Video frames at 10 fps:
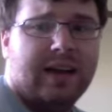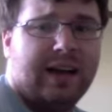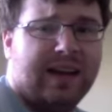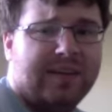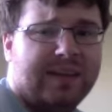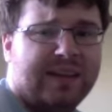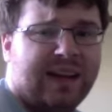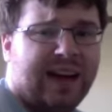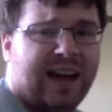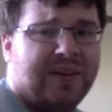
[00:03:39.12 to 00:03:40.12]
I mean,
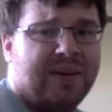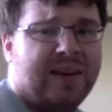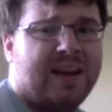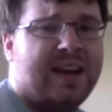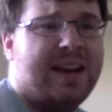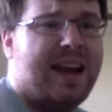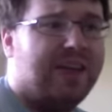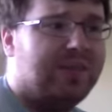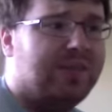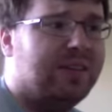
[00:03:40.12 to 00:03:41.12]
I would
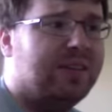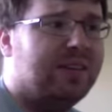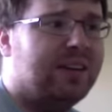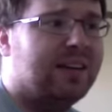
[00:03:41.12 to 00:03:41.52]
never